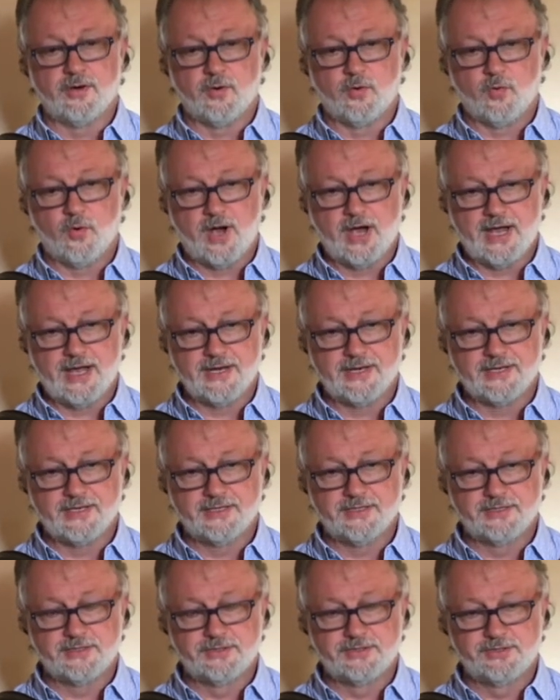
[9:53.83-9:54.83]
1, 2, 3, 4. 1, 2,
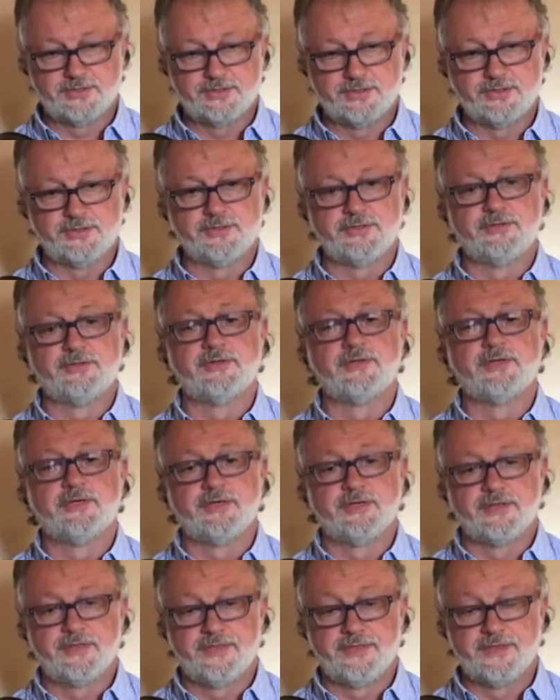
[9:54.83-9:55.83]

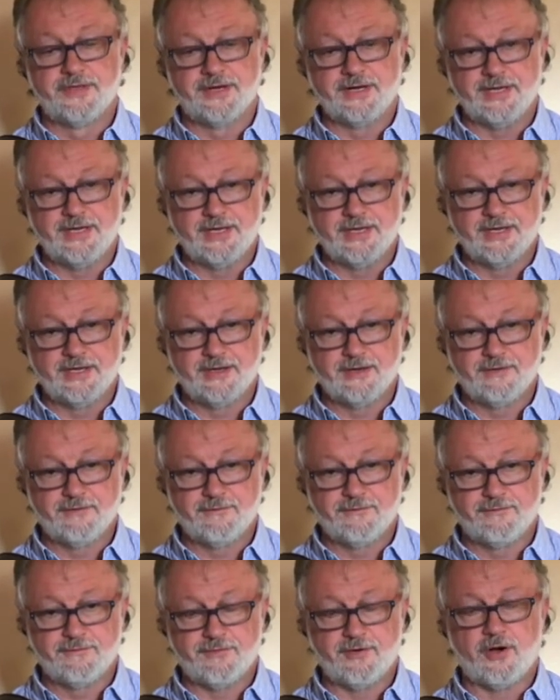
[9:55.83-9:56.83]
3,
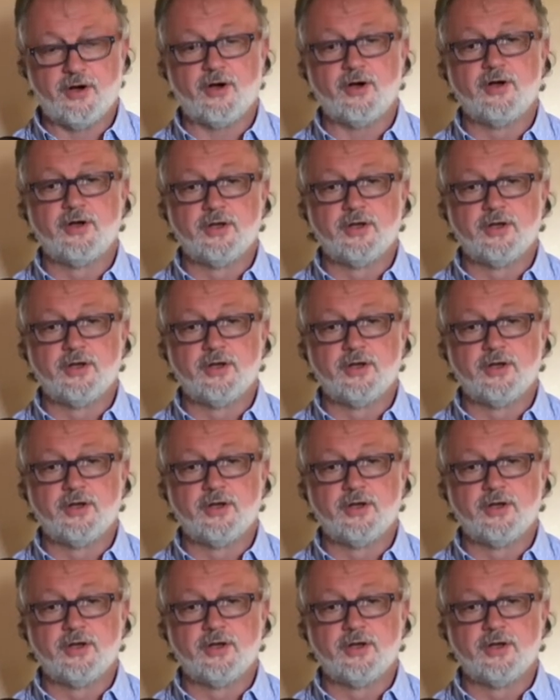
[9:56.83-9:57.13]
4.